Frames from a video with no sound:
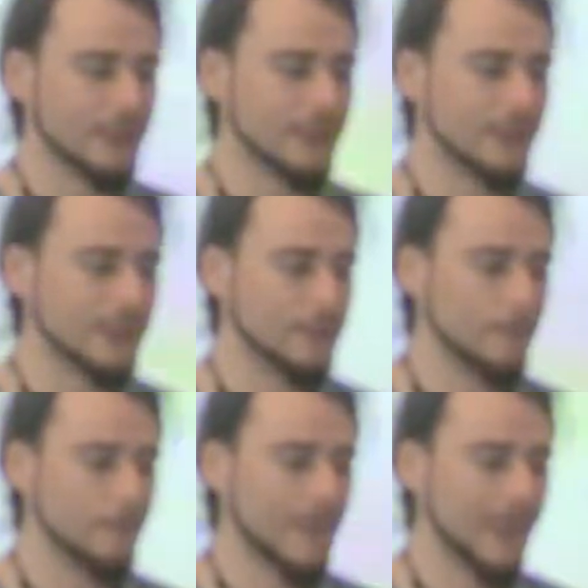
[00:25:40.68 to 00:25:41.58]

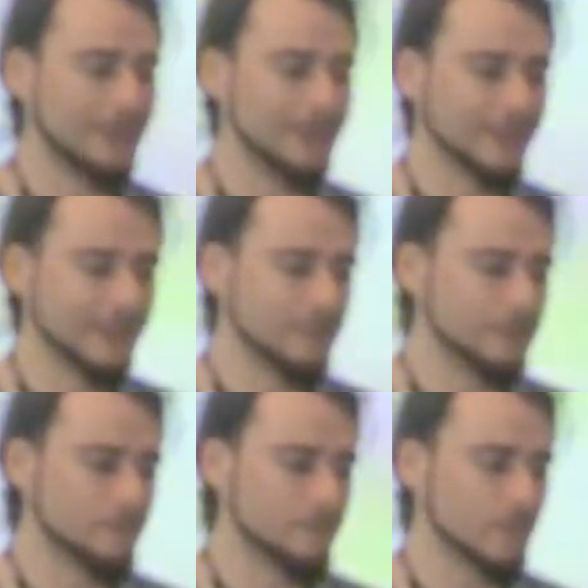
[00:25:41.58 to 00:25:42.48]
Um, and
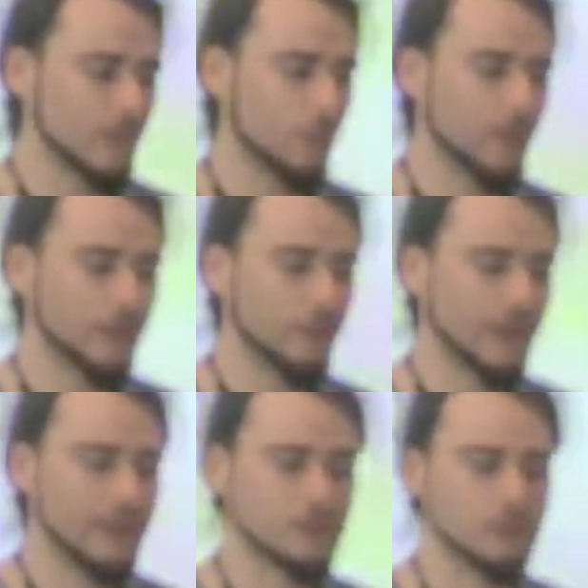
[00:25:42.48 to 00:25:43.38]
then when
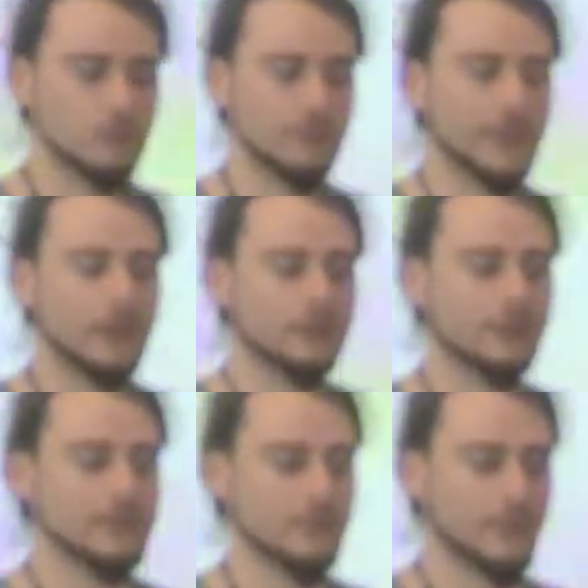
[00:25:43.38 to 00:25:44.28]
we are zoomed
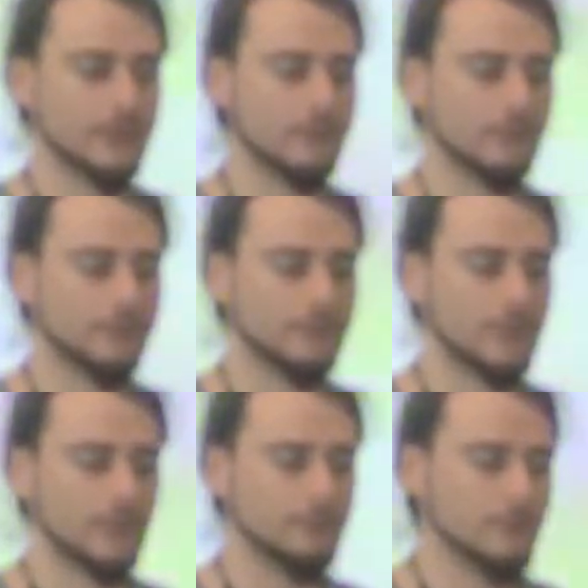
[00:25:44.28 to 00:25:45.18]
out this much,
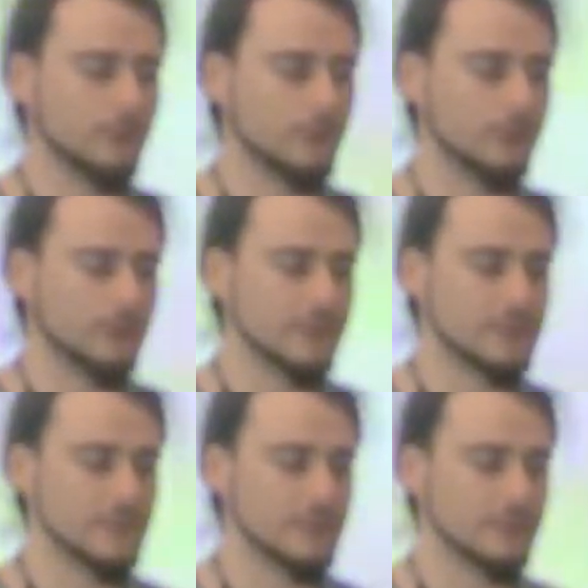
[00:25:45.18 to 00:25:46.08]
even though
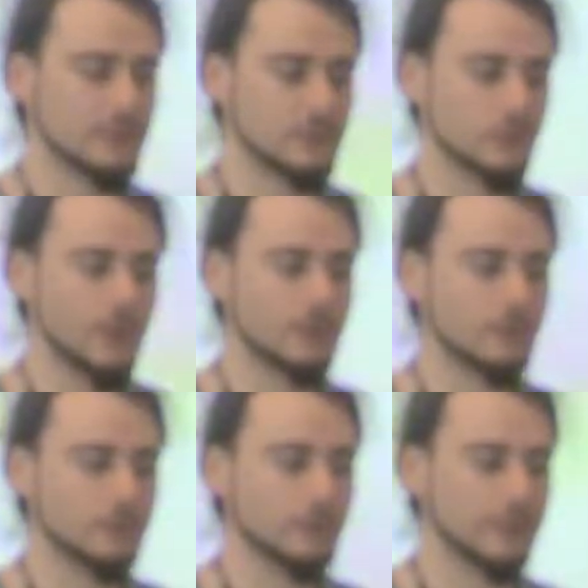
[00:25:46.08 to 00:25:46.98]
this, this one
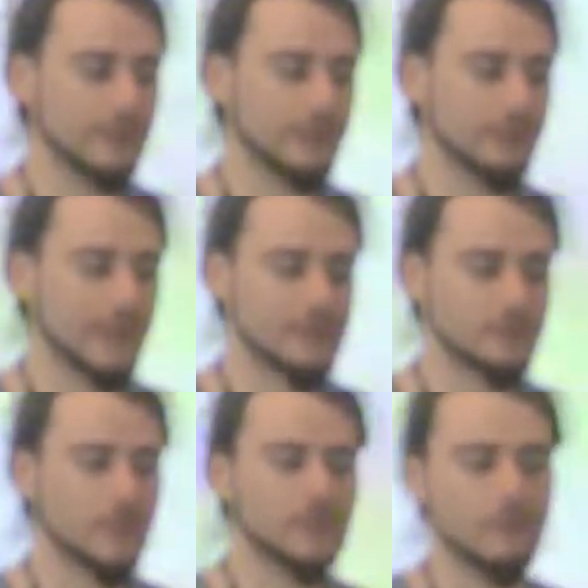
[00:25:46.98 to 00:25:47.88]
route here
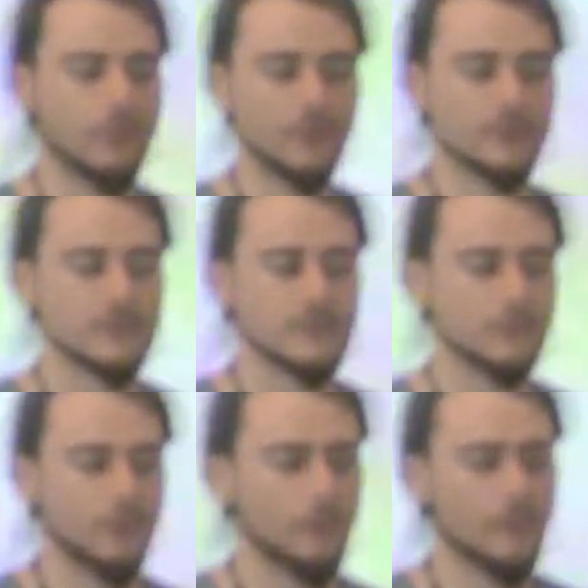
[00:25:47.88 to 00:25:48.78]
has many points,
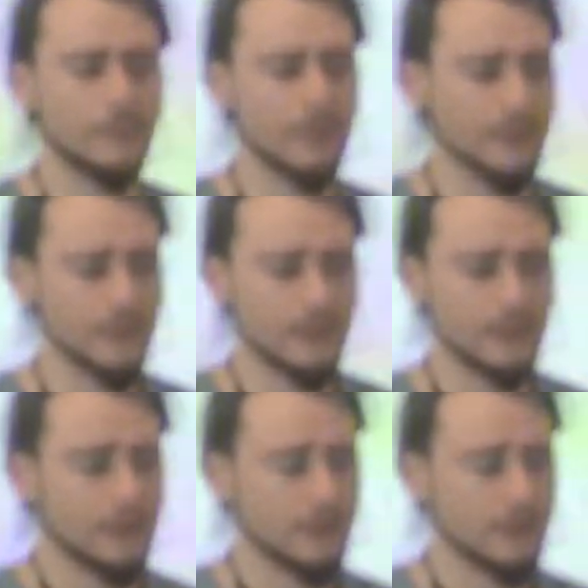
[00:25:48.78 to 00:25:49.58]
probably